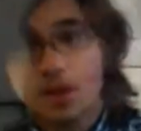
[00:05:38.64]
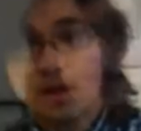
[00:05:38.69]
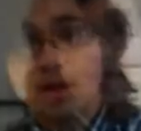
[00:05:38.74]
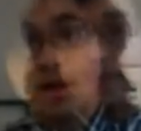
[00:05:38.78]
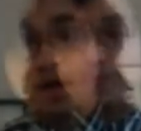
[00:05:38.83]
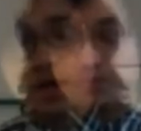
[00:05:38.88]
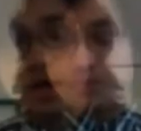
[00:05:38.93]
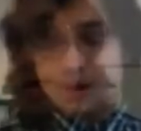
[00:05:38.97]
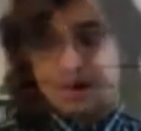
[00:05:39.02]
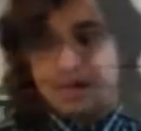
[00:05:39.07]

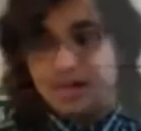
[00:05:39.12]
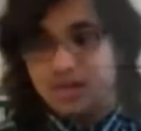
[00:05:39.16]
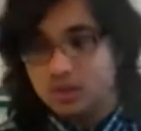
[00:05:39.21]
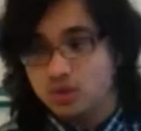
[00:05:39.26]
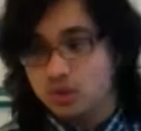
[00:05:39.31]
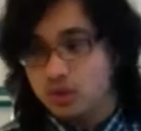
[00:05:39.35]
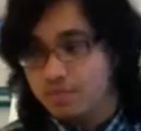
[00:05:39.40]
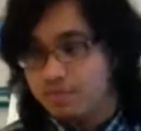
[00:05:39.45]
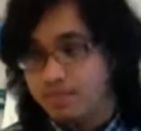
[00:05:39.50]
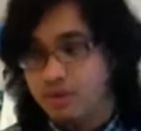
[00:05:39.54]
We really
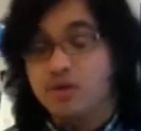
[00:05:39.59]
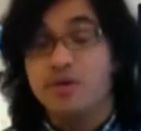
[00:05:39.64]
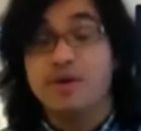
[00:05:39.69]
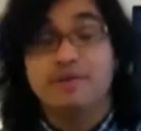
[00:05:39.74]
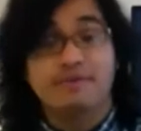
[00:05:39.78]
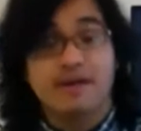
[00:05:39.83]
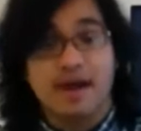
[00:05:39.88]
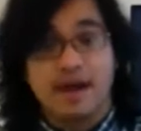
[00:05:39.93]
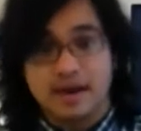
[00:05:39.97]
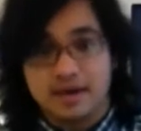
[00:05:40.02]
enjoyed
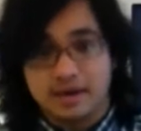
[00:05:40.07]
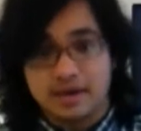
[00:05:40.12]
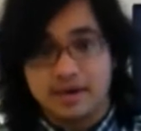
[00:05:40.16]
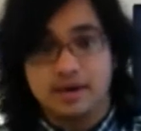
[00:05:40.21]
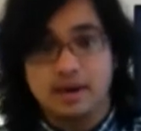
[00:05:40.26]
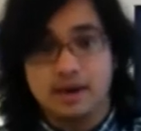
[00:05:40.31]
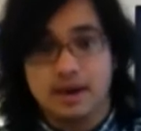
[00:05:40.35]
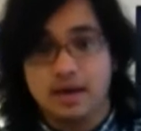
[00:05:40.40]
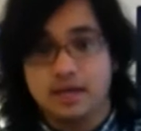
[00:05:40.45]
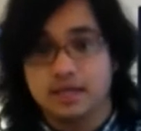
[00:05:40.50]
doing that in
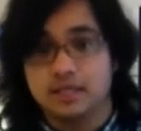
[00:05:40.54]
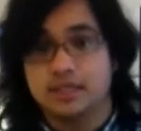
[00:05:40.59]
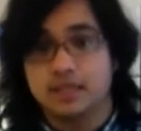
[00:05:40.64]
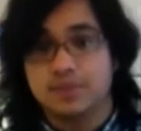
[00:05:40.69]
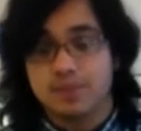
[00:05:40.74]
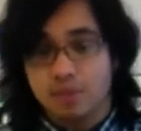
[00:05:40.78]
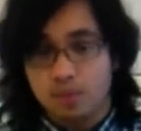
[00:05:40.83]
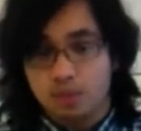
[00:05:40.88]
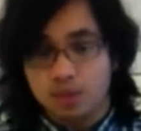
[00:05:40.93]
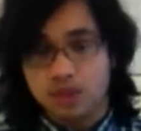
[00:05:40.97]
class,
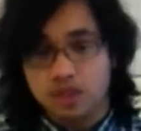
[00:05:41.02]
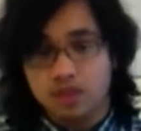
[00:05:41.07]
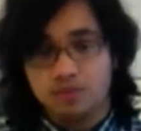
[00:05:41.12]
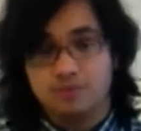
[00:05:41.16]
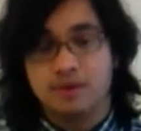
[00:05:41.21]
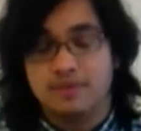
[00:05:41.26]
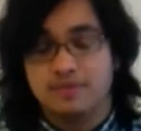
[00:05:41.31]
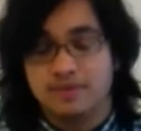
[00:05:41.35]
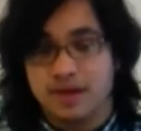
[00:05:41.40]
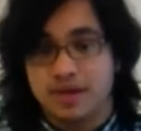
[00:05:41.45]
and we wanted to
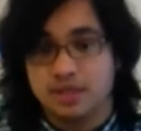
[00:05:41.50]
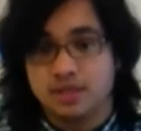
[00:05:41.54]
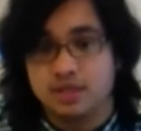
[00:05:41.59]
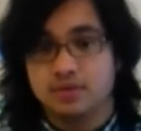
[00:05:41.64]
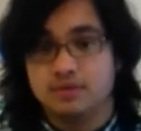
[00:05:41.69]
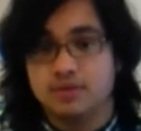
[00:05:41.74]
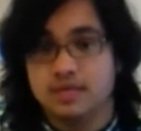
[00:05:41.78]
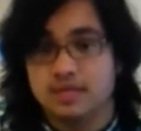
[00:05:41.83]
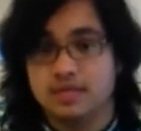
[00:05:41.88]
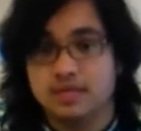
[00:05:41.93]
bring that
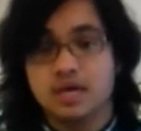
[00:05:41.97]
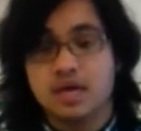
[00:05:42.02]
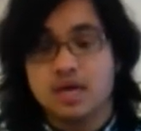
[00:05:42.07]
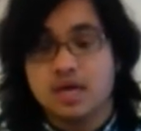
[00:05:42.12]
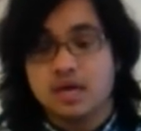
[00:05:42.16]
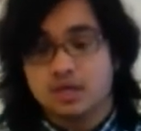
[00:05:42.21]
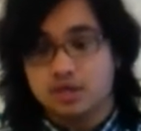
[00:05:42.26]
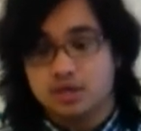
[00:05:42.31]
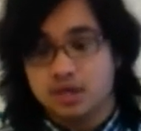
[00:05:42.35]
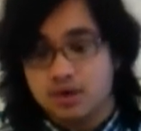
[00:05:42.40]
to this.
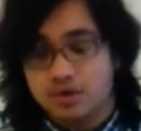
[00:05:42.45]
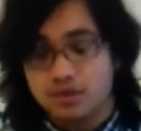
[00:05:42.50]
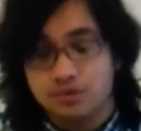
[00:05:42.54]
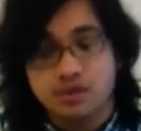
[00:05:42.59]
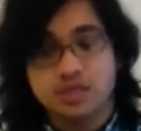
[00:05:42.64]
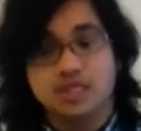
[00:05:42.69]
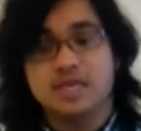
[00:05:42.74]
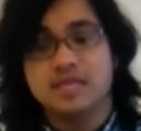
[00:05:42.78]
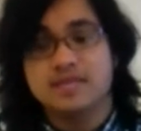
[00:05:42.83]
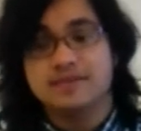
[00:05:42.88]
So you'll
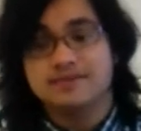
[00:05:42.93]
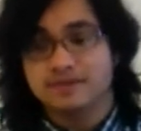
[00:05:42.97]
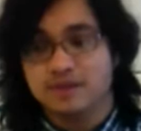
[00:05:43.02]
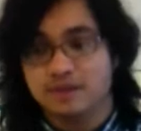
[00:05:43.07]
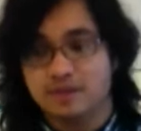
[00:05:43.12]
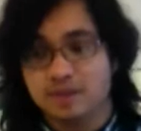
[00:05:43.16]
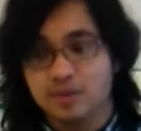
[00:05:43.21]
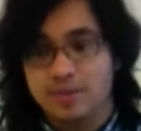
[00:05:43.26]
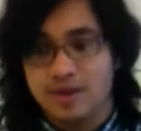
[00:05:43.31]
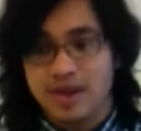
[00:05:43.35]
see in the
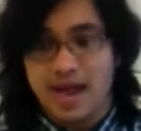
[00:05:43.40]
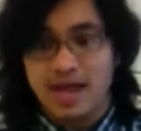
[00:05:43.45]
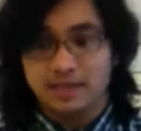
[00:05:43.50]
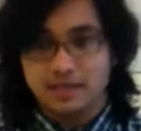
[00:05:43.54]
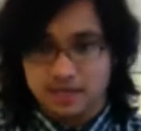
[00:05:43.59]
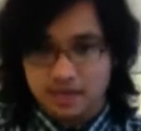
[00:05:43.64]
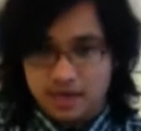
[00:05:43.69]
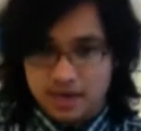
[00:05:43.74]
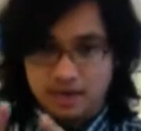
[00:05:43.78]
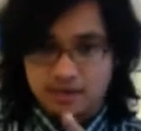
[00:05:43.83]
film that we had
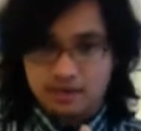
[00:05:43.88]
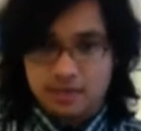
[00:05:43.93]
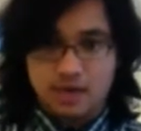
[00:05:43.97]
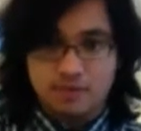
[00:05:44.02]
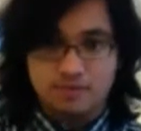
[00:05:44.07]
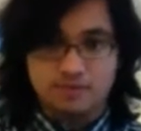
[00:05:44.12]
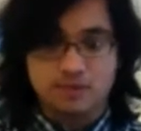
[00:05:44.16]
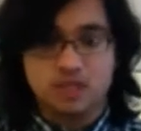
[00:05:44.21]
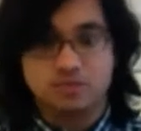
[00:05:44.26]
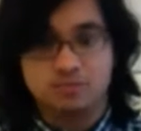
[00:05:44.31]
to cut
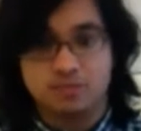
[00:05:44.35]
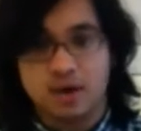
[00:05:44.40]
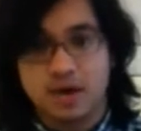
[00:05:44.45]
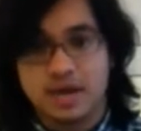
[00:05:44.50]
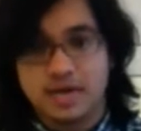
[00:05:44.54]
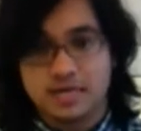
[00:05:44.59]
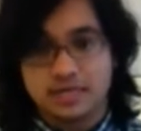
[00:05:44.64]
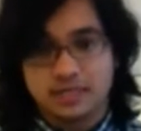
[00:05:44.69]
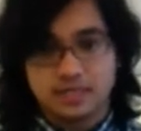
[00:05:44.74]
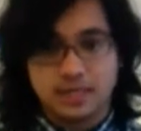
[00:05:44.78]
out the
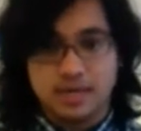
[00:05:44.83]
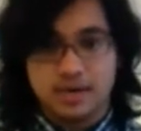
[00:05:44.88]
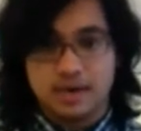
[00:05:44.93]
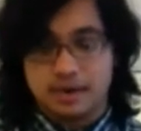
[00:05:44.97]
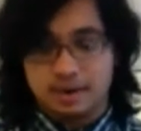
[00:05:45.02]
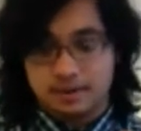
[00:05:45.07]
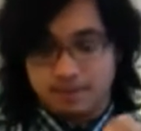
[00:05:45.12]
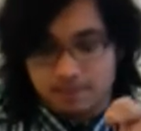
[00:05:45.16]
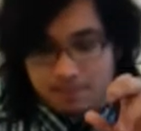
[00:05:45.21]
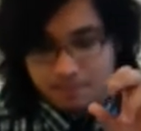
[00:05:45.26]
sprites and
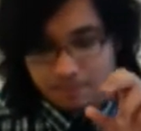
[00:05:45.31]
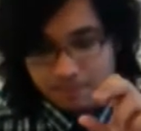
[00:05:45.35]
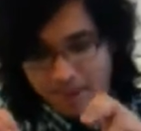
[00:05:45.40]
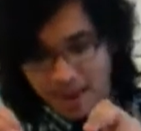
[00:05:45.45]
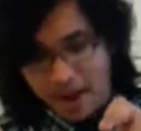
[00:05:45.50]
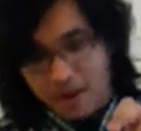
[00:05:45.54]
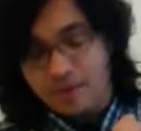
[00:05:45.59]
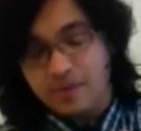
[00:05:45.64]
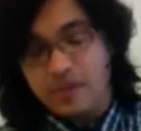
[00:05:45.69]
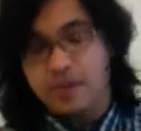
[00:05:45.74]
then
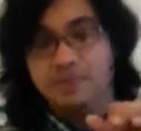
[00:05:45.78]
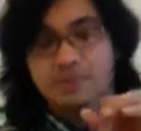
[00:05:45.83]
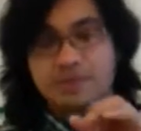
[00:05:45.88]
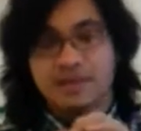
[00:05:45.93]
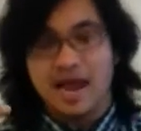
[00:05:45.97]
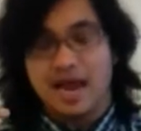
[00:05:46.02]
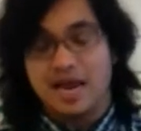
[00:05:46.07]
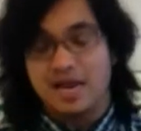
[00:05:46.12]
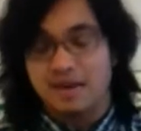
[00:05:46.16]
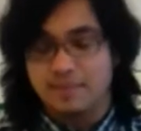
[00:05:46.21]
parent them and
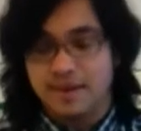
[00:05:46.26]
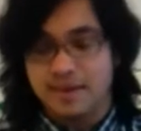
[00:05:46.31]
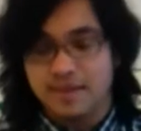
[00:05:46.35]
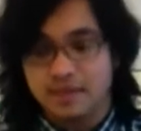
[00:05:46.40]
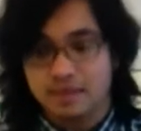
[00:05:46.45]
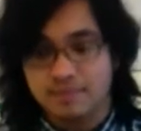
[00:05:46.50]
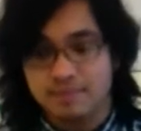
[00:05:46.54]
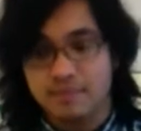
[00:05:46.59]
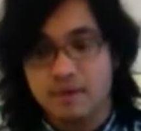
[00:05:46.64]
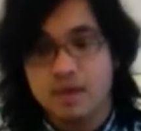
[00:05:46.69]
animate
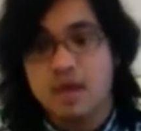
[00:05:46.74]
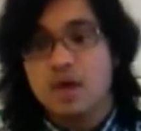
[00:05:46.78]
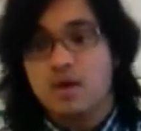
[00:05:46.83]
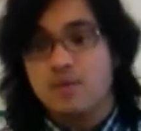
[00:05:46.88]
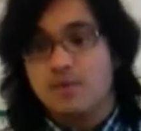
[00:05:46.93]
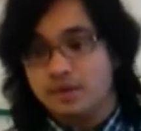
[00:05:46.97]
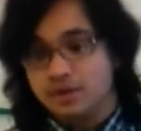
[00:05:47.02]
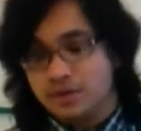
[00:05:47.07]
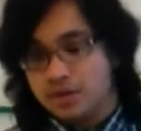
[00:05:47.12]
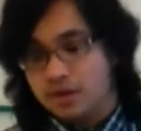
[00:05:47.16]
them.
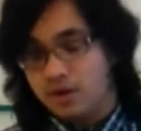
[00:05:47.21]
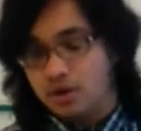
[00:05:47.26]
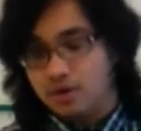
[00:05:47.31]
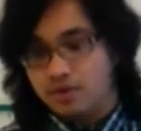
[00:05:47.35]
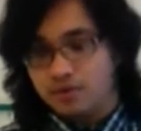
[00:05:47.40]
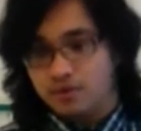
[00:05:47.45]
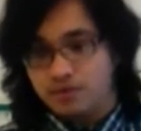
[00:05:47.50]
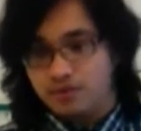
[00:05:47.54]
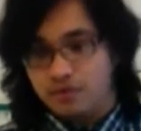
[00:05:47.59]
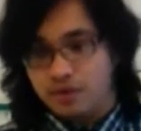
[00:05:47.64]
We use a lot
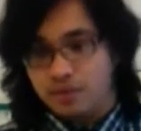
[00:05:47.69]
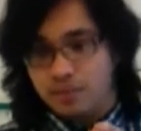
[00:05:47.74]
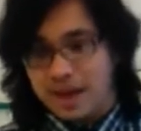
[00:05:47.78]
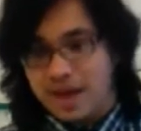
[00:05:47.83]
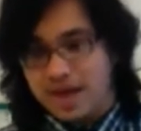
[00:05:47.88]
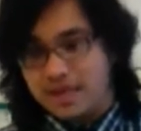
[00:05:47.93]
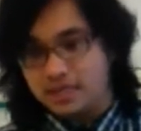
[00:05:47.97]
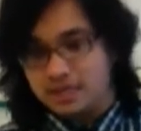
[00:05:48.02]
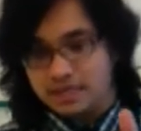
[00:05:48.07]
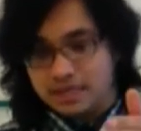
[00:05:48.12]
of
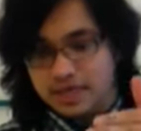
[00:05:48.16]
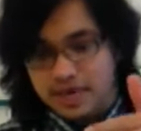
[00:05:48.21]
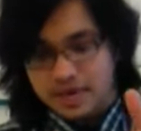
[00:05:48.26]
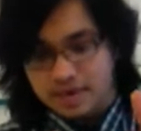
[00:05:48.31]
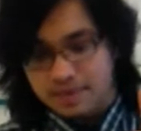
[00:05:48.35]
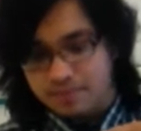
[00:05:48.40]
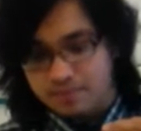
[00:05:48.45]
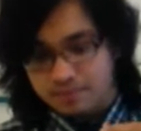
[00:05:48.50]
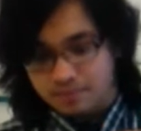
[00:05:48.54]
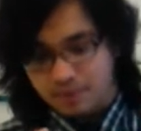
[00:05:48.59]
opacity
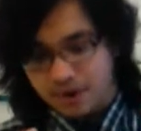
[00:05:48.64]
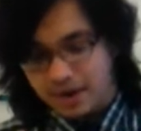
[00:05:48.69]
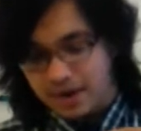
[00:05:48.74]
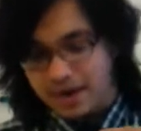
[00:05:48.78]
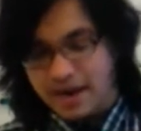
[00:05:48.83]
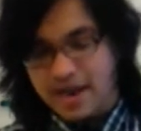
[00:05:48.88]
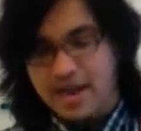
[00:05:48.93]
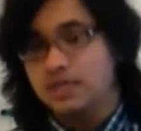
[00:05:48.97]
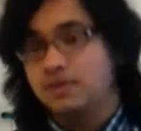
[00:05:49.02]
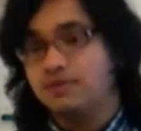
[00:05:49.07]
and
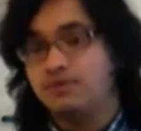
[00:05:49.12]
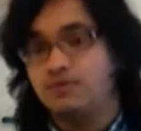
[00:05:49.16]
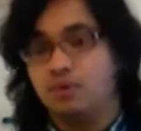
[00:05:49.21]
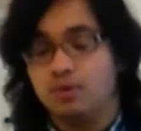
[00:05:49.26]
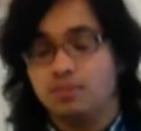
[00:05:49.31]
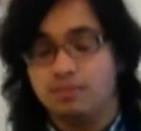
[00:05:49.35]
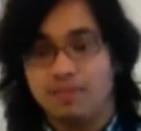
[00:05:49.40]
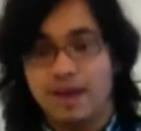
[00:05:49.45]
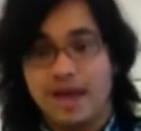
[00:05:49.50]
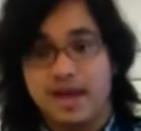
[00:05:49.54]
bring layers
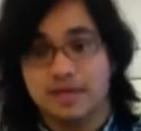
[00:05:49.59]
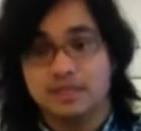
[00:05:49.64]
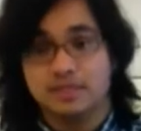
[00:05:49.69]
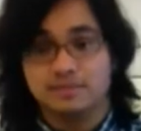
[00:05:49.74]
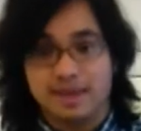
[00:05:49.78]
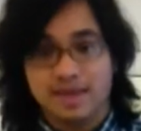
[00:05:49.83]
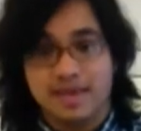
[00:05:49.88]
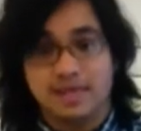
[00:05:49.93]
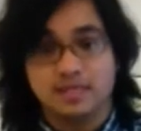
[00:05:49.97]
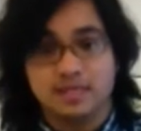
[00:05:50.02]
forward and back
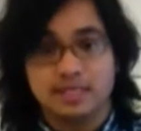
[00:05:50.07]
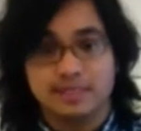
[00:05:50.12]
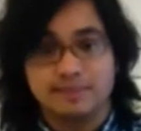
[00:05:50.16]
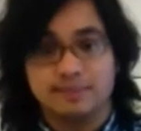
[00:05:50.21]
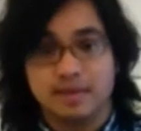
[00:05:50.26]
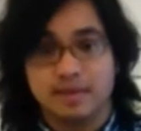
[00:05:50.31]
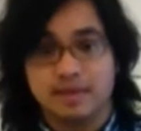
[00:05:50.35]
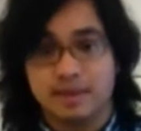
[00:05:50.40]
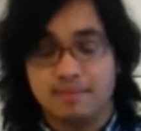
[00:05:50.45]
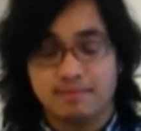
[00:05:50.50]
to make it seem
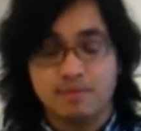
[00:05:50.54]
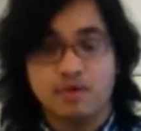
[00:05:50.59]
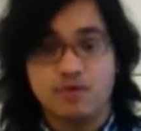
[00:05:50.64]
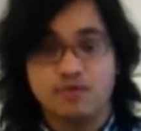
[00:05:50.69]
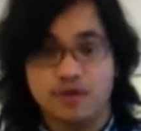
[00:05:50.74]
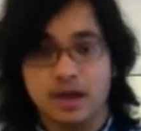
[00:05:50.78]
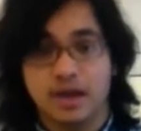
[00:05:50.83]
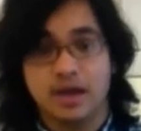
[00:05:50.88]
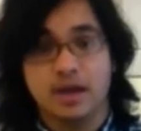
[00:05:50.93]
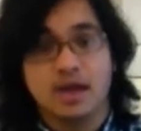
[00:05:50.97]
like they're
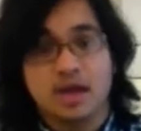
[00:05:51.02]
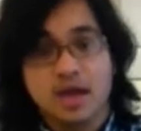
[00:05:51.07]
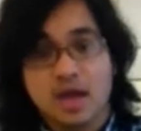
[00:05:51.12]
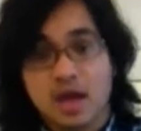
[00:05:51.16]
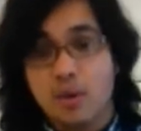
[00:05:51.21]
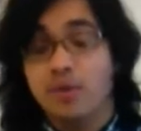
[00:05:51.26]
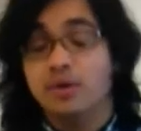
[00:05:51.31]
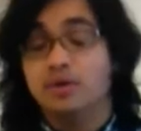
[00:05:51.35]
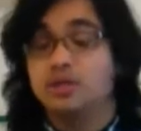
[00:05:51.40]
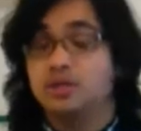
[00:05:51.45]
moving,
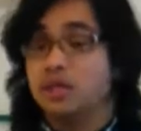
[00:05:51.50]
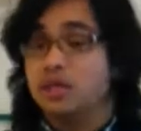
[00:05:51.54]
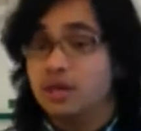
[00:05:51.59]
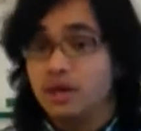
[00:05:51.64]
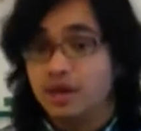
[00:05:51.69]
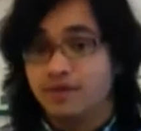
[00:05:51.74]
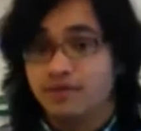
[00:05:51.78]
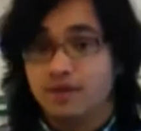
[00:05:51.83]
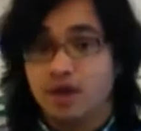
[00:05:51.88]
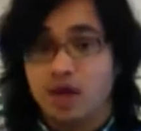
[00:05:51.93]
which is a
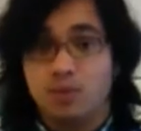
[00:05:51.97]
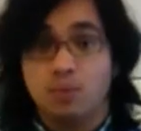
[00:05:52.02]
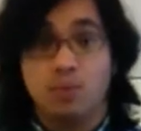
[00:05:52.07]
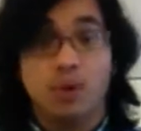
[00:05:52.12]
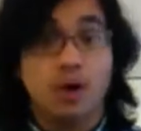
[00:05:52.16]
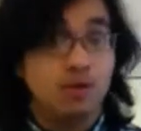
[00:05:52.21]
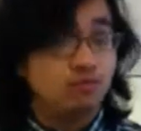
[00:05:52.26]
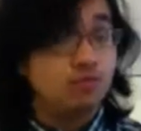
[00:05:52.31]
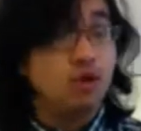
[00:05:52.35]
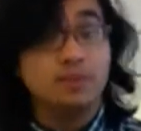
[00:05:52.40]
lot of hard
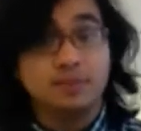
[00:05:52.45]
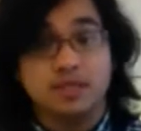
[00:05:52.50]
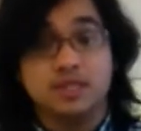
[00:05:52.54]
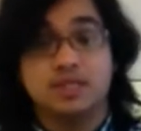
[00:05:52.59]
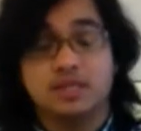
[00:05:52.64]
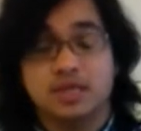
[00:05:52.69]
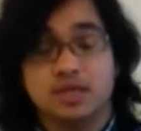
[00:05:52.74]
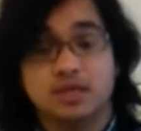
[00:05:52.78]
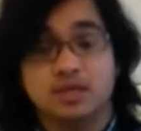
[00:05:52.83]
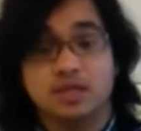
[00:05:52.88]
work. Rob is
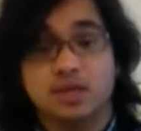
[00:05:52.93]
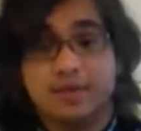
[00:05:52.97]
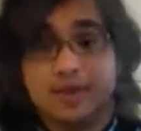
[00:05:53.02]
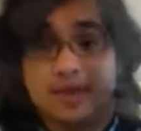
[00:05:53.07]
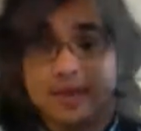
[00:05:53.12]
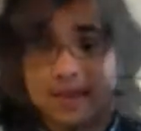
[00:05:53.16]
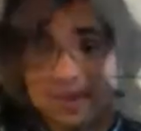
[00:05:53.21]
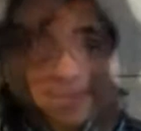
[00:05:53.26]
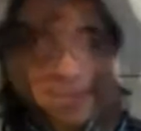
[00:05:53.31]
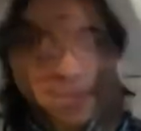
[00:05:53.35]
still
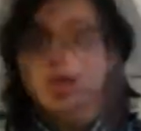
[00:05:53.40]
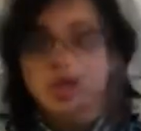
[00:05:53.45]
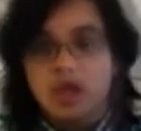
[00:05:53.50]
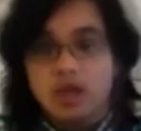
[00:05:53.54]
doing it.